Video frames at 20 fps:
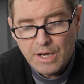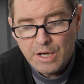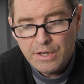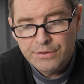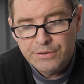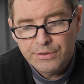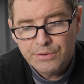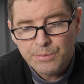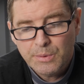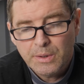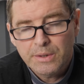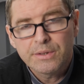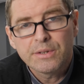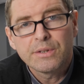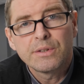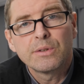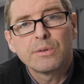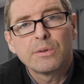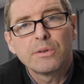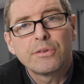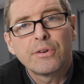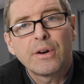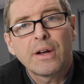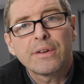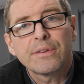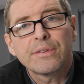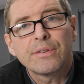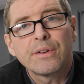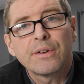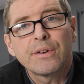I just wanted to
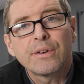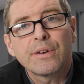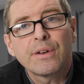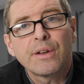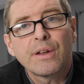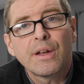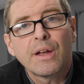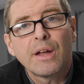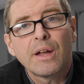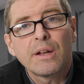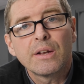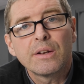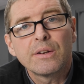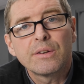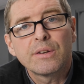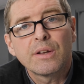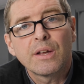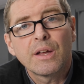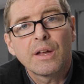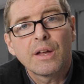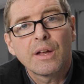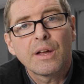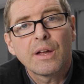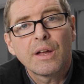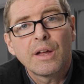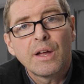address it and uh,